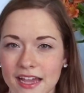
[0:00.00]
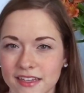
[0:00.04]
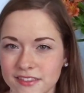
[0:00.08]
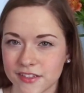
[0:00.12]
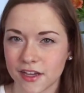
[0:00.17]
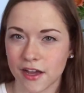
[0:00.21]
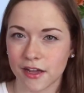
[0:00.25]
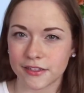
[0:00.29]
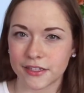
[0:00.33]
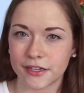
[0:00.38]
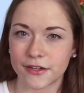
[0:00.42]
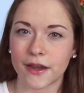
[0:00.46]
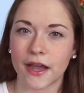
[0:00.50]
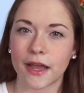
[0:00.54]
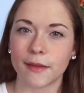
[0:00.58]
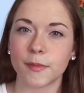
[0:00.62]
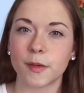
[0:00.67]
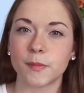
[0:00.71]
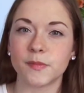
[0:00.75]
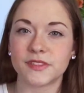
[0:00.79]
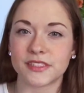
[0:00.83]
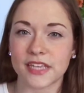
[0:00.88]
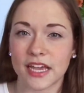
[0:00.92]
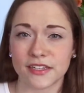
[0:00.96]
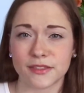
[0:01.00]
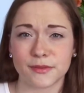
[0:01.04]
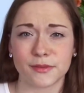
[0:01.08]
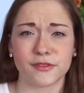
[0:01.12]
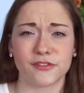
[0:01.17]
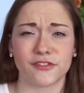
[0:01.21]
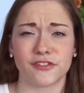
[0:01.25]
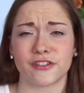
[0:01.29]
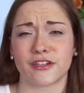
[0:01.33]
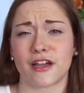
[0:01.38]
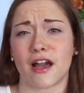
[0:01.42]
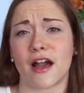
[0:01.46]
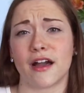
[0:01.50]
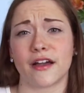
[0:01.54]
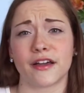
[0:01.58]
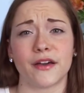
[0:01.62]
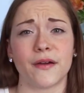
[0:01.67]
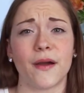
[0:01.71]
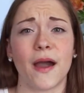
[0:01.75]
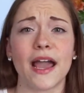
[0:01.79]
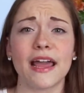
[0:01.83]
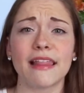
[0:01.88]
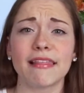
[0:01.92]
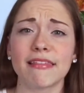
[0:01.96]
As y'all know, I'm obsessed with Chicago.
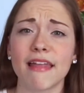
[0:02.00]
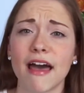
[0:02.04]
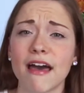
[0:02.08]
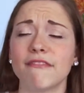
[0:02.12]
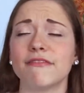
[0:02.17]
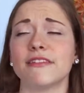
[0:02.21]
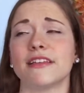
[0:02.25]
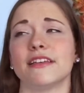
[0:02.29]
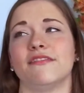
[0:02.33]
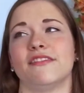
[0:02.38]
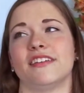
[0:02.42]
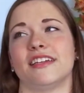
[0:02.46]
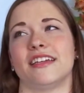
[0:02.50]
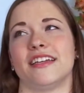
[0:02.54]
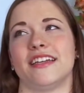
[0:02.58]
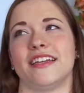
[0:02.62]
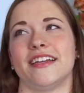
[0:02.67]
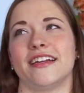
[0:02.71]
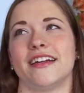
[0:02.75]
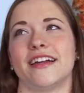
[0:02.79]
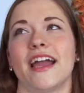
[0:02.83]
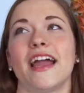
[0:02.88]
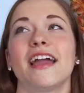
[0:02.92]
I love living here.